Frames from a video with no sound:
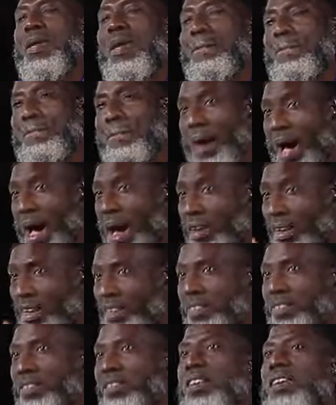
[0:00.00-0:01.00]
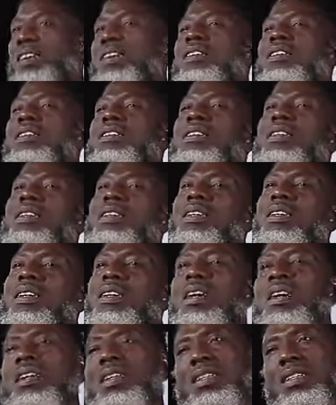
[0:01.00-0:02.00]
in buying and selling,
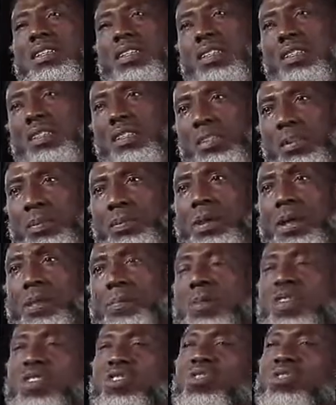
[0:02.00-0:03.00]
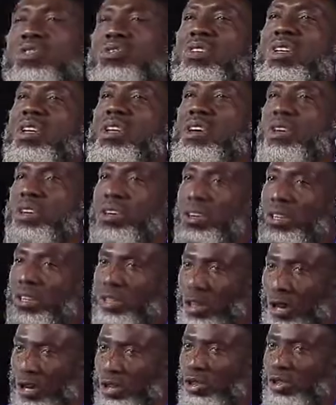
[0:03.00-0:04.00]
and it simply means
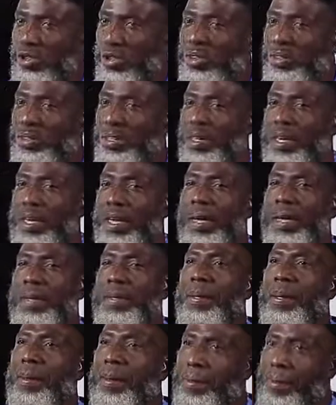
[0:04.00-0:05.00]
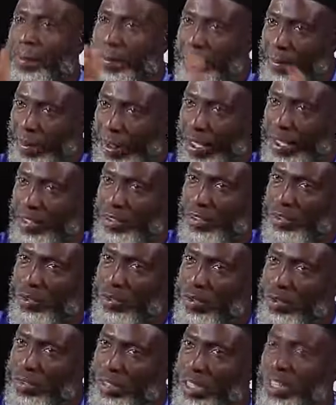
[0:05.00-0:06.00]
reduction in prices
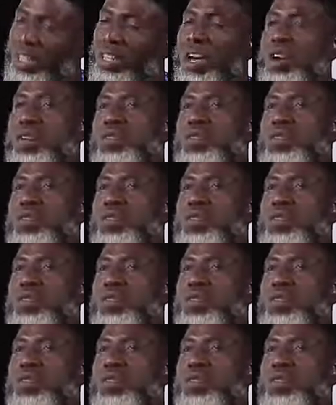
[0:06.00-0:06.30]
of either